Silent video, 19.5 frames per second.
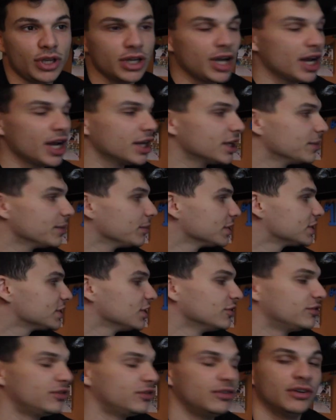of get
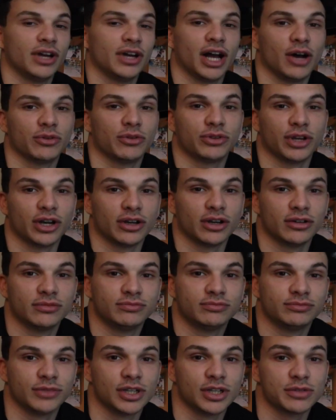myself out there
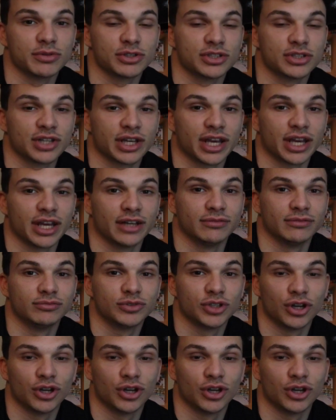as much as I can.